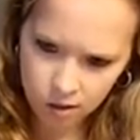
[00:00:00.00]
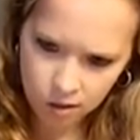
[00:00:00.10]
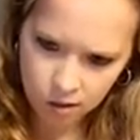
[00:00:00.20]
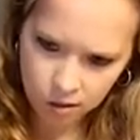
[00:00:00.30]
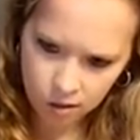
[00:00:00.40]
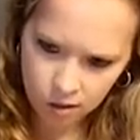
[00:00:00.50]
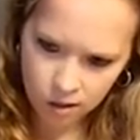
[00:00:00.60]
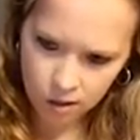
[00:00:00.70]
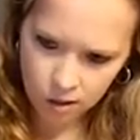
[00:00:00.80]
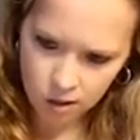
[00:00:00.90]

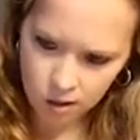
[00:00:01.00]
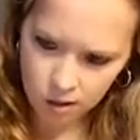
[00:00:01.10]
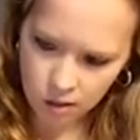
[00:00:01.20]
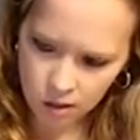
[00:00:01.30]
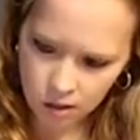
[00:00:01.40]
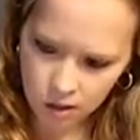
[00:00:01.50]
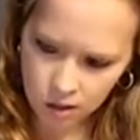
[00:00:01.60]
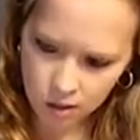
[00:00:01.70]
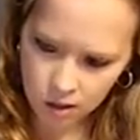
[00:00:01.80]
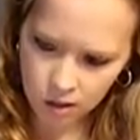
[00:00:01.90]

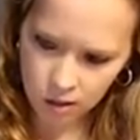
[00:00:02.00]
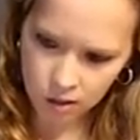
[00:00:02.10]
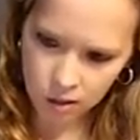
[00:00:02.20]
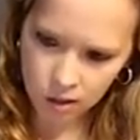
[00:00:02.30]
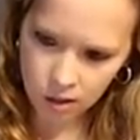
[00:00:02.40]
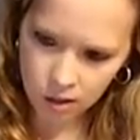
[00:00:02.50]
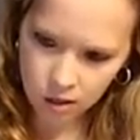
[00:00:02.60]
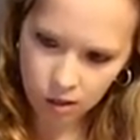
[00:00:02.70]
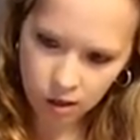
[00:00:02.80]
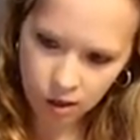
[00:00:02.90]

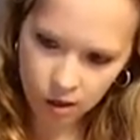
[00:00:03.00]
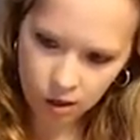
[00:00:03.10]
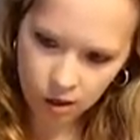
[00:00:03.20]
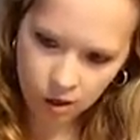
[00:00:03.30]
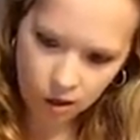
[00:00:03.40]
(no one is talking)